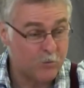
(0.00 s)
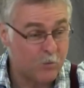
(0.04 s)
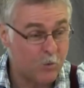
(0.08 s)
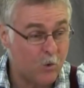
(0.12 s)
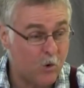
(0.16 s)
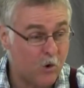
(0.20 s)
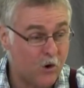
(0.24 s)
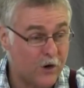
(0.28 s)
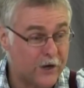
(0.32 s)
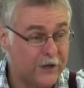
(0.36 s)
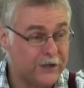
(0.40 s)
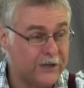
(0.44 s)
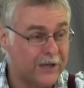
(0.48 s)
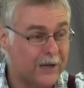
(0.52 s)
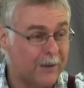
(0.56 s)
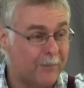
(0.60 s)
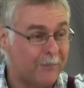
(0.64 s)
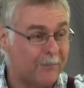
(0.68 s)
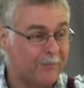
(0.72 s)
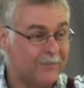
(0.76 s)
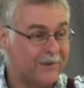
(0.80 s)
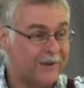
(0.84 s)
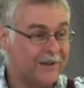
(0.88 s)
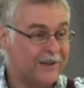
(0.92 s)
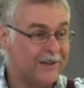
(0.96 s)
walk in
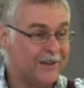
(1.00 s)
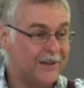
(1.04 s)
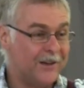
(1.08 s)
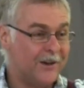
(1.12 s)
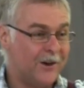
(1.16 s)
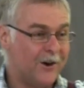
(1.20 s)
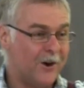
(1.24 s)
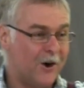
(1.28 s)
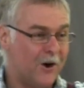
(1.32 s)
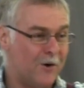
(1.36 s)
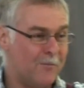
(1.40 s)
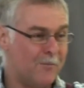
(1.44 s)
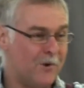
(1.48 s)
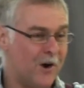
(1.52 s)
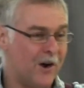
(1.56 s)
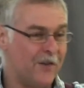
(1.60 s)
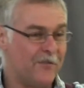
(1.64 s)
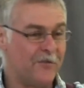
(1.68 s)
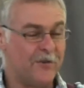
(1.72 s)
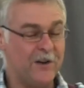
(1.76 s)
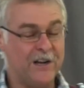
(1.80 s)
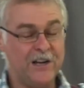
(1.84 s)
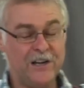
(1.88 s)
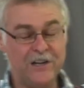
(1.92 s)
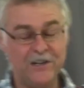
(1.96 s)
them. Oh, my
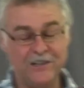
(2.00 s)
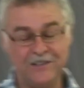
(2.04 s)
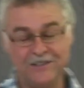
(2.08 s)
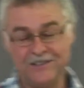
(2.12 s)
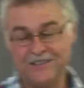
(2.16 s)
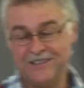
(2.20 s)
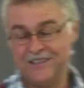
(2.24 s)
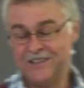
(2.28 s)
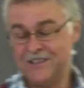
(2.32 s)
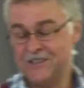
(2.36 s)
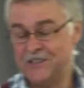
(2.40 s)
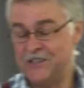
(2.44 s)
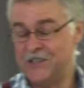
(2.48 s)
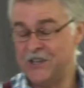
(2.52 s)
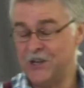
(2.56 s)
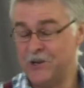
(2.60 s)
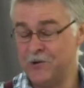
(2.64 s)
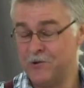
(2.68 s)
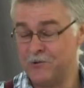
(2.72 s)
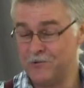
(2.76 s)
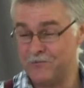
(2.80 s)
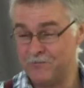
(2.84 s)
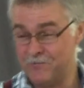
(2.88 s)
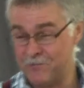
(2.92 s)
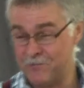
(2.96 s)
friend, do you